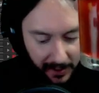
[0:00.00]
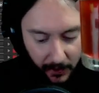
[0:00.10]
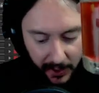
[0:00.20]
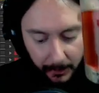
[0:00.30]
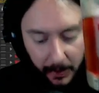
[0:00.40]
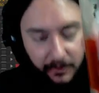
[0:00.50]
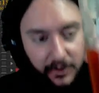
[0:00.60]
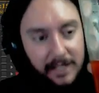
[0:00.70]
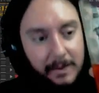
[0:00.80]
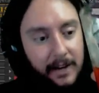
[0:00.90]
I want to get pumped for
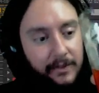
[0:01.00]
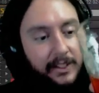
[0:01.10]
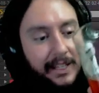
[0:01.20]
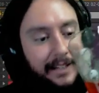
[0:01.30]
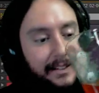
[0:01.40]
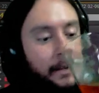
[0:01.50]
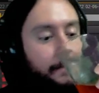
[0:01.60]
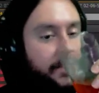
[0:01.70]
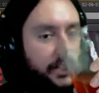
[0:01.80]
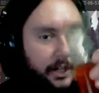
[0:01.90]
these Battlefield edits.
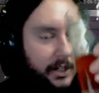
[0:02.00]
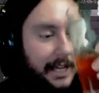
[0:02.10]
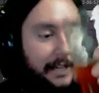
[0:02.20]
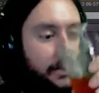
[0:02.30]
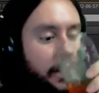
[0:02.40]
Cheers, guys.